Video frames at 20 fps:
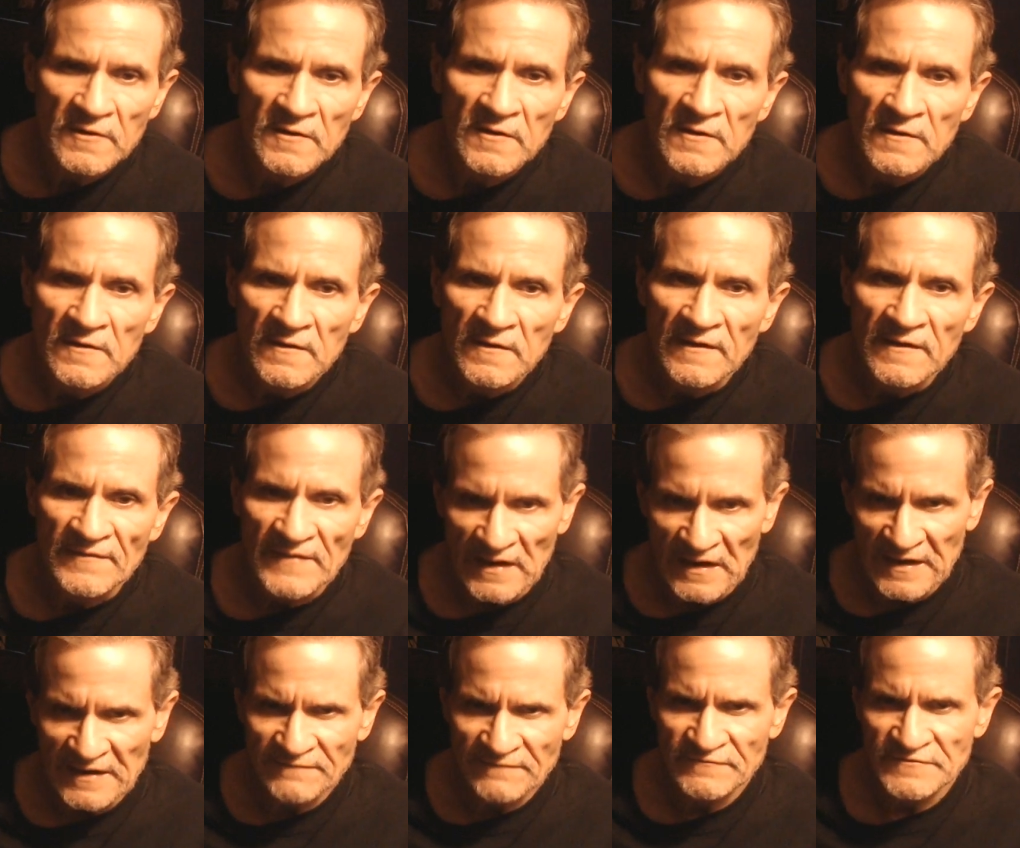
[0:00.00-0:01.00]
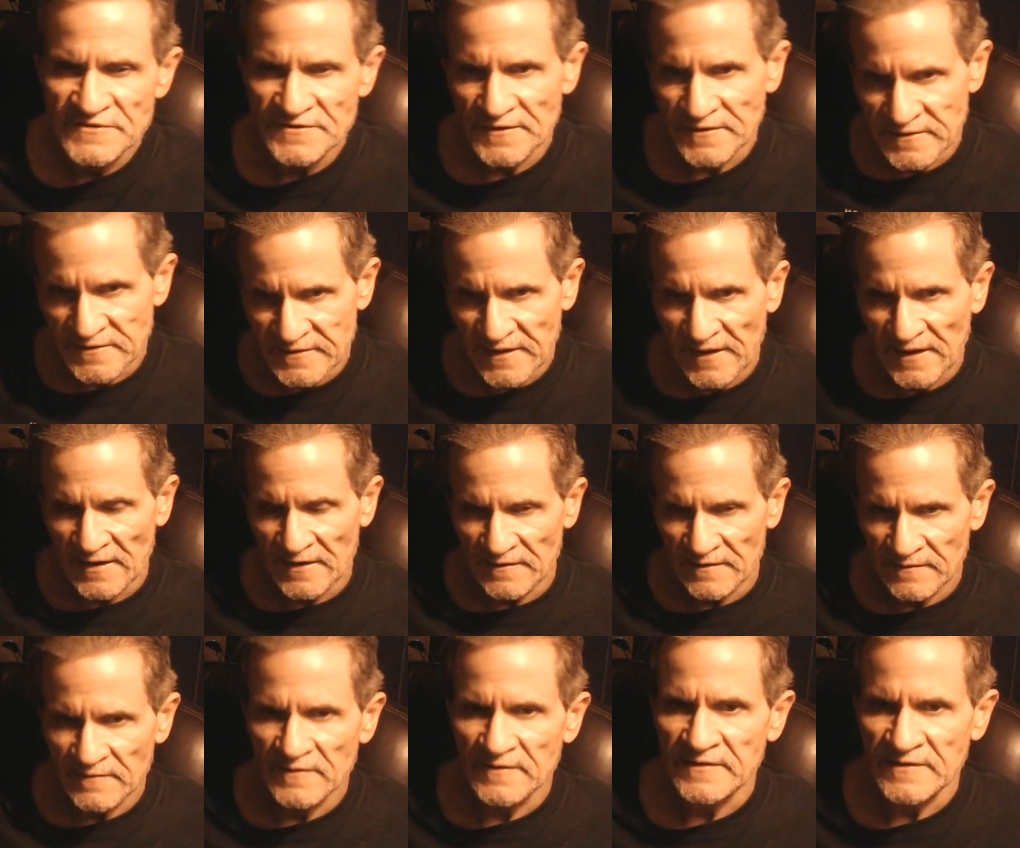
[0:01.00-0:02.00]
and they leverage the debt
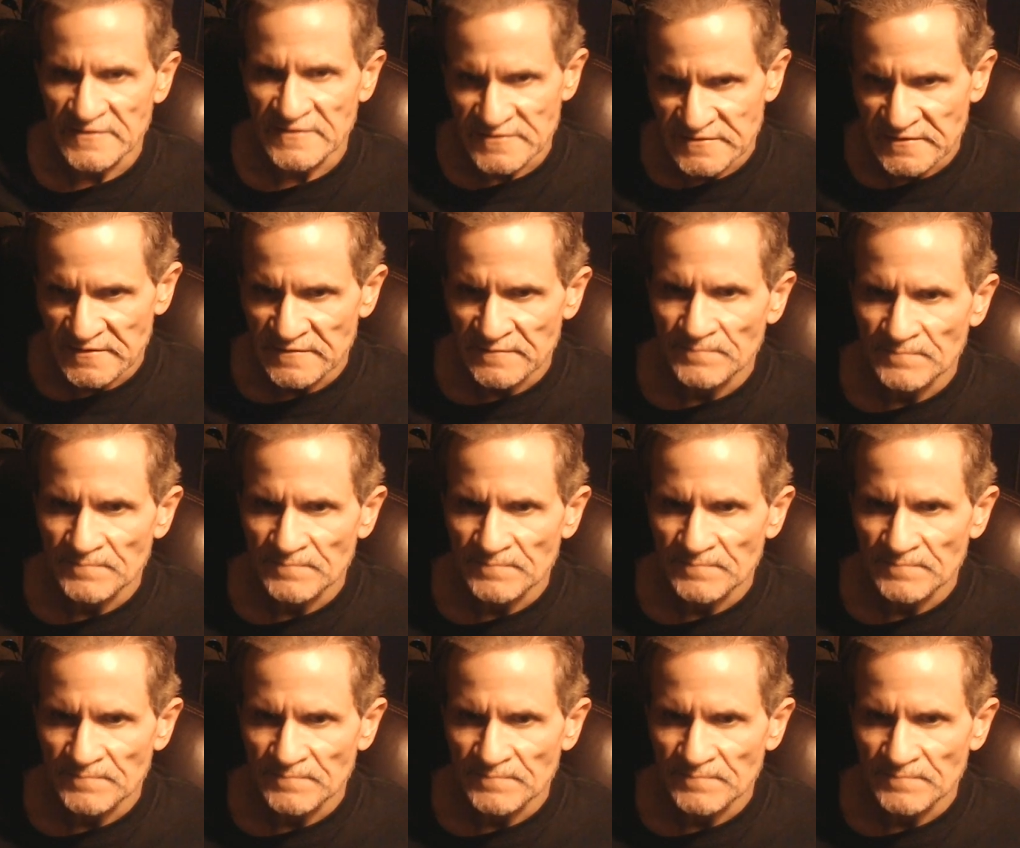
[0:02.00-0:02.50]
against it.